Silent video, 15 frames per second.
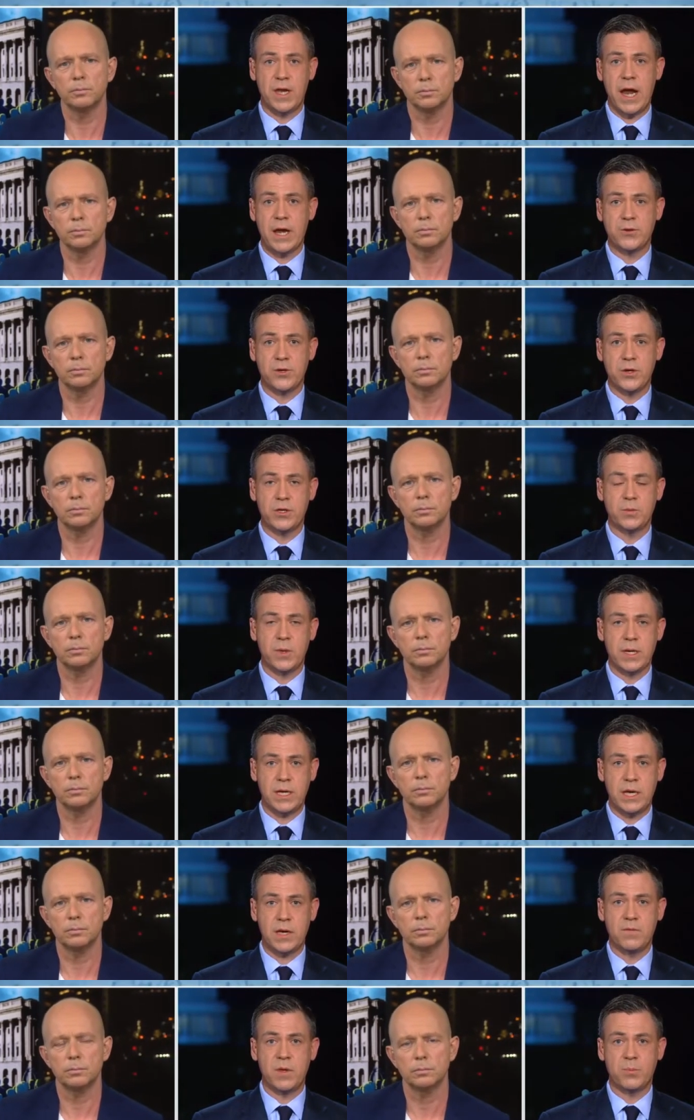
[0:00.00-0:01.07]
Speaker 1: that I introduced
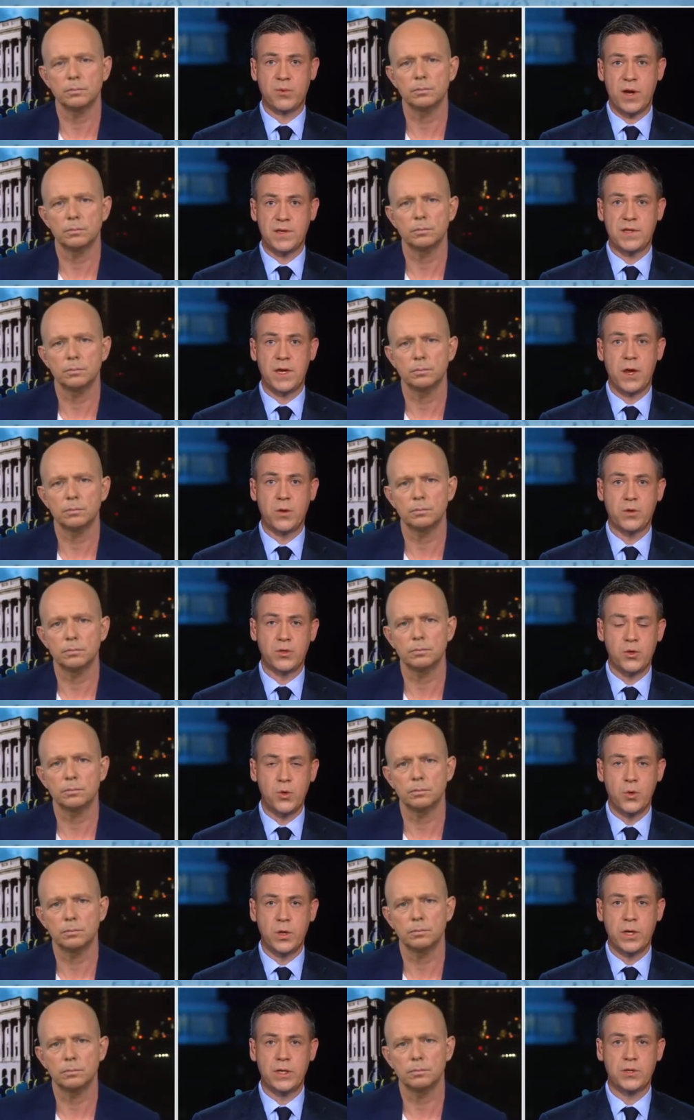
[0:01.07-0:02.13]
would give the president another
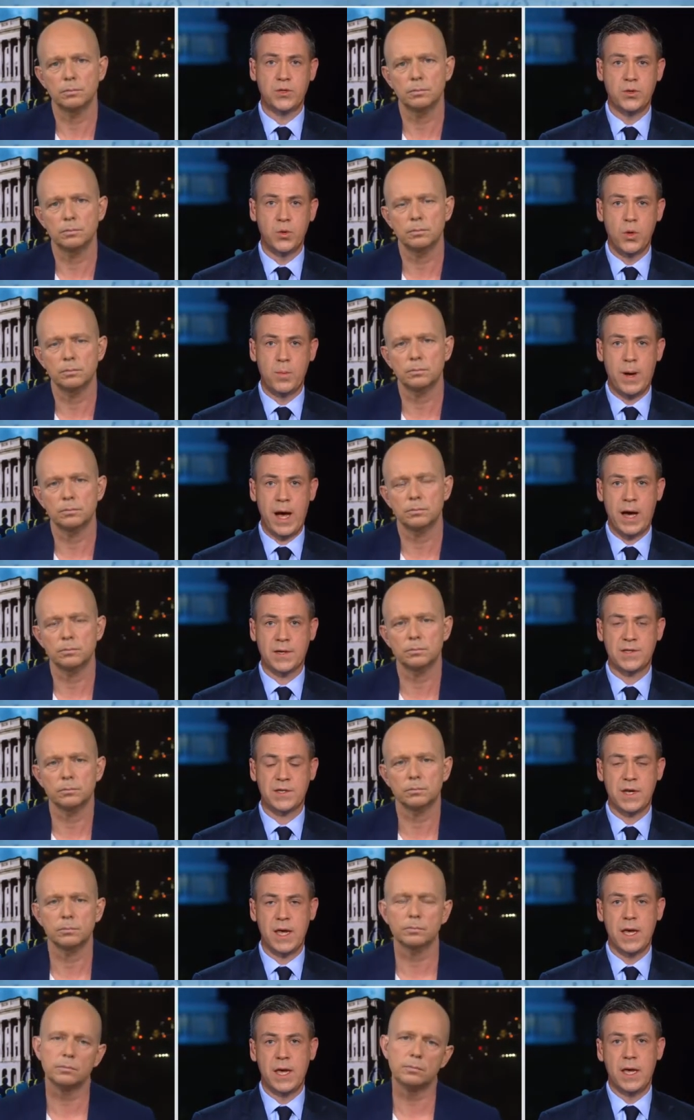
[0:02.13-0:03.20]
tool in his
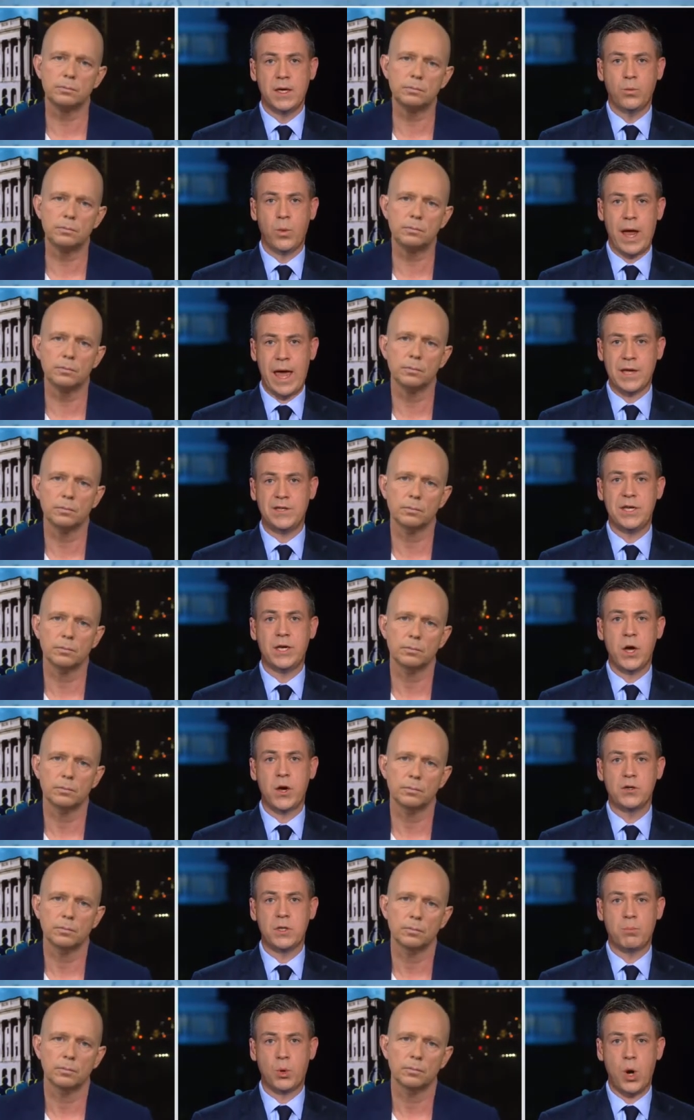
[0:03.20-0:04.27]
toolbox as he
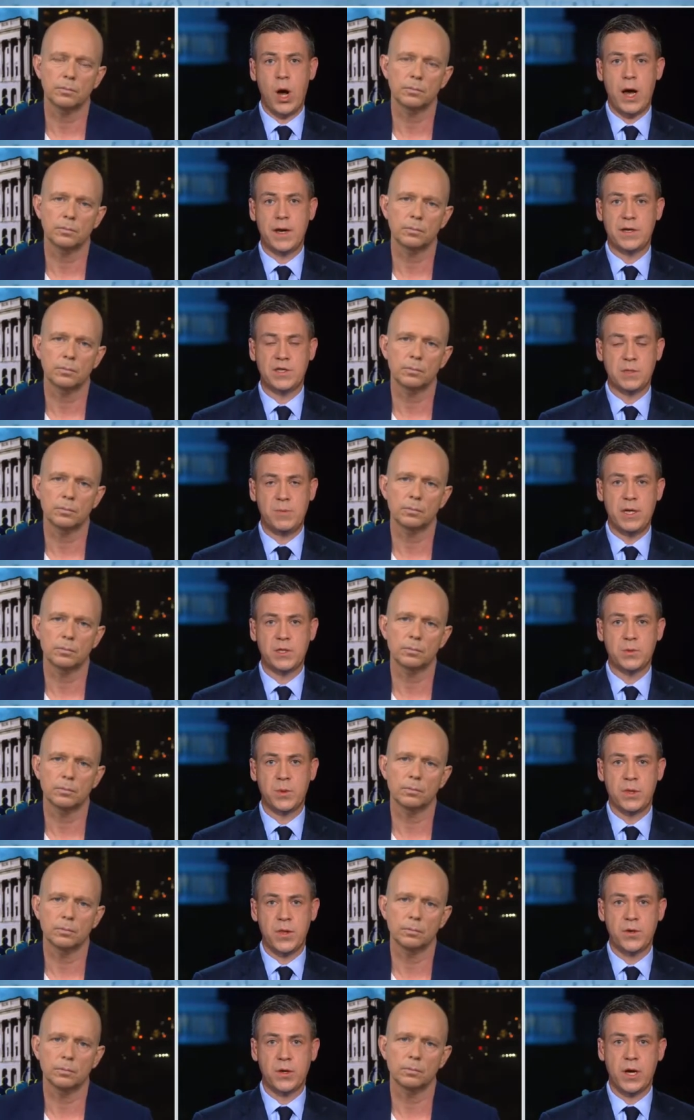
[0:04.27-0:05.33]
goes abroad and speaks
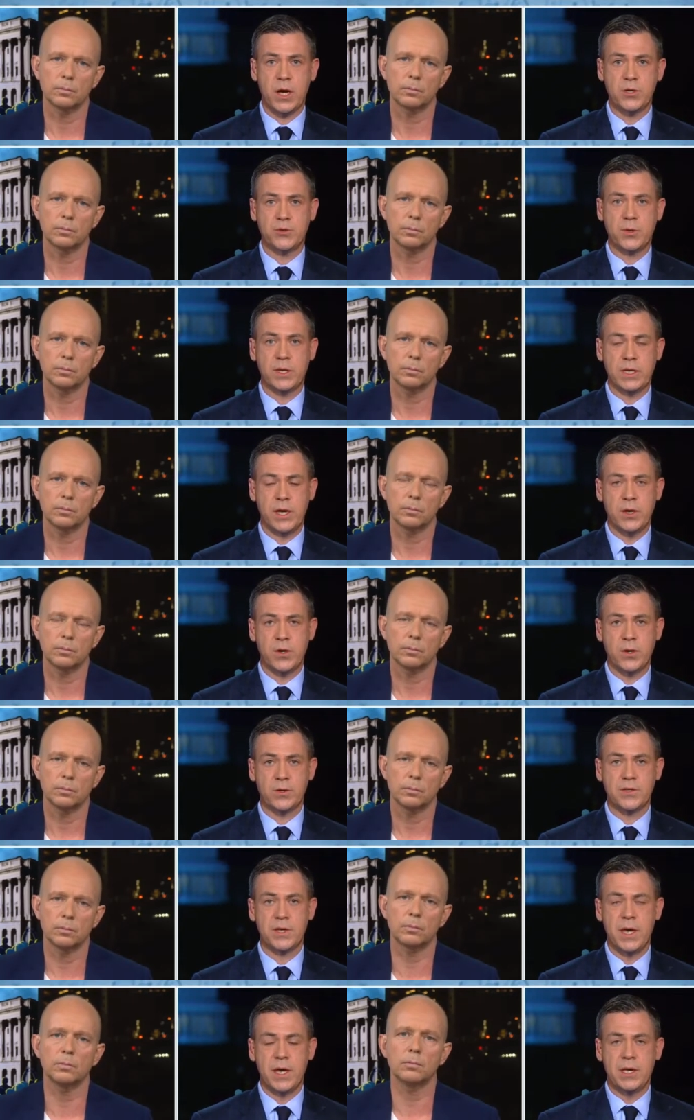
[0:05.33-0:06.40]
with other country
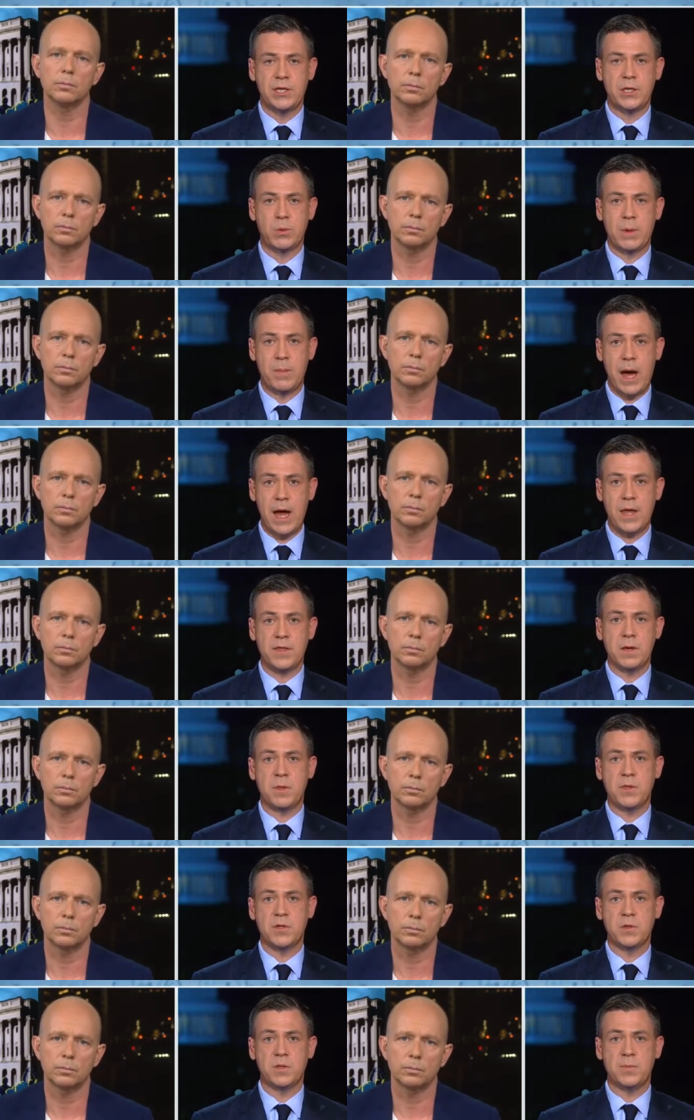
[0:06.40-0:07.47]
leaders mm -hmm. to remind them
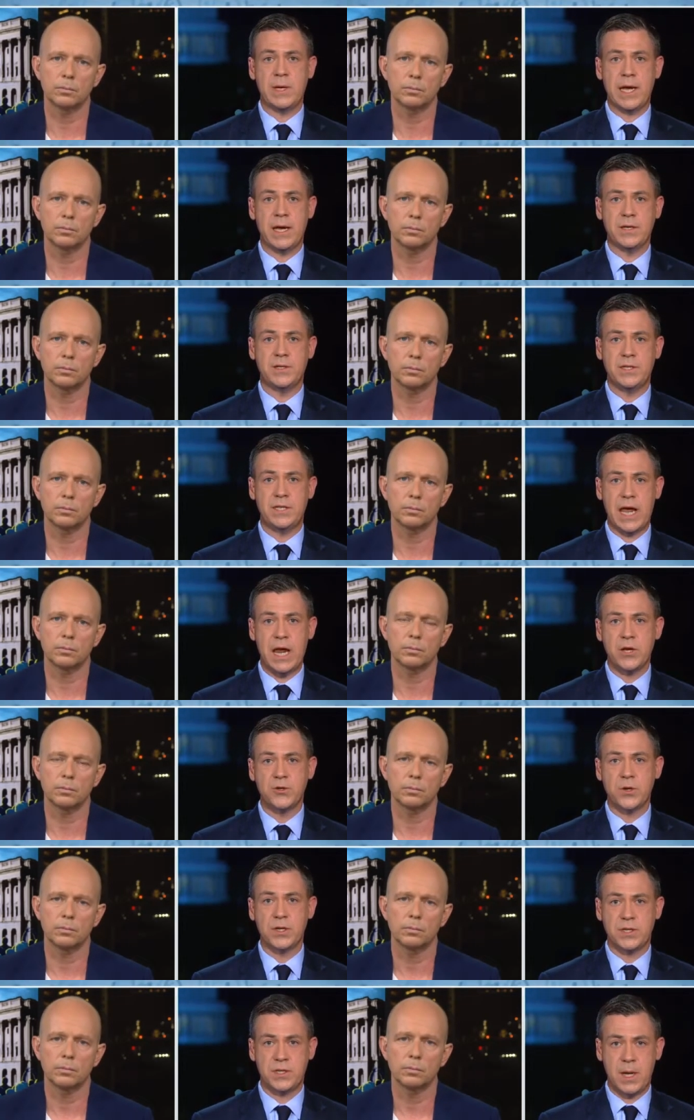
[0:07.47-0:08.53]
that this would be a
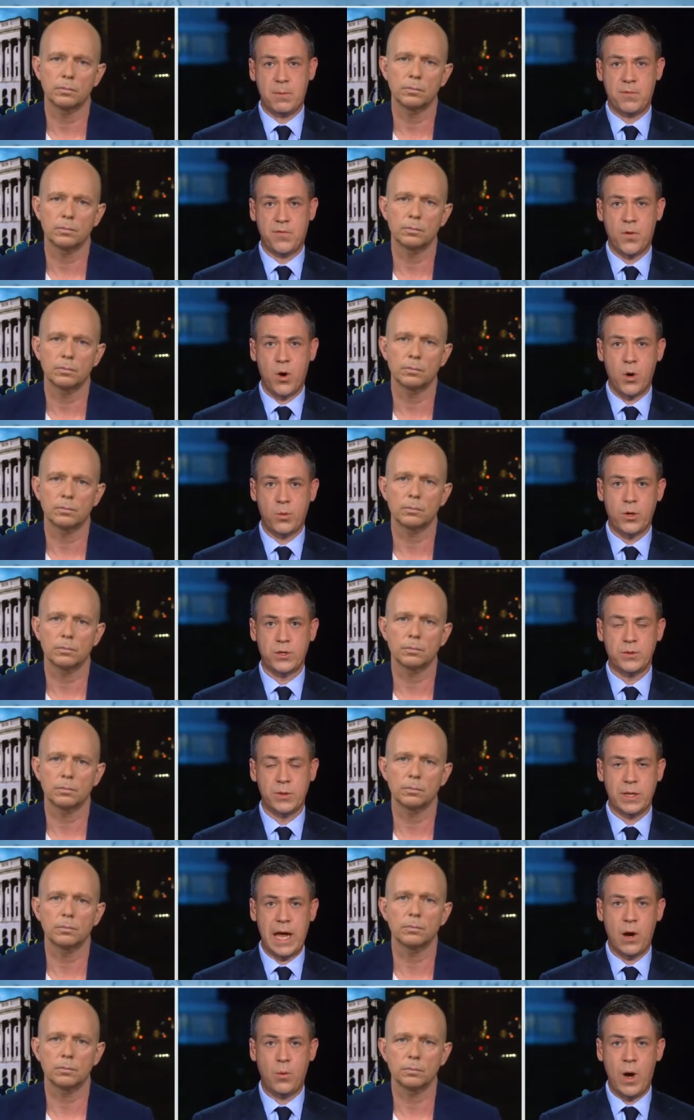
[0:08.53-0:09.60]
dangerous step forward
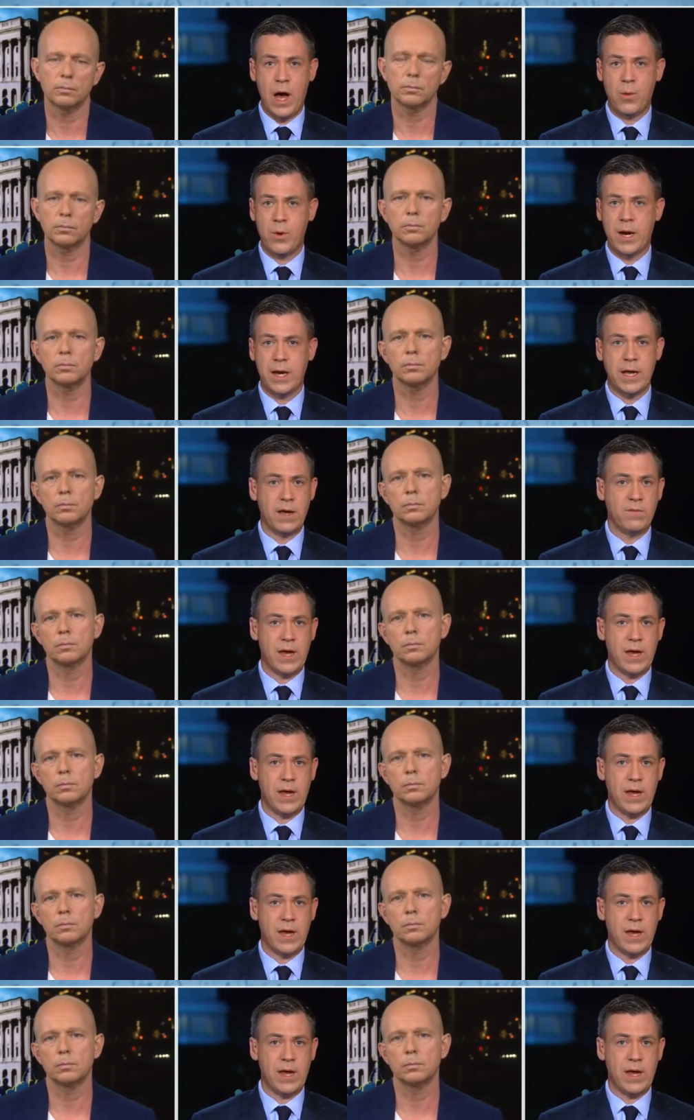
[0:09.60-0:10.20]
to allow Huawei to have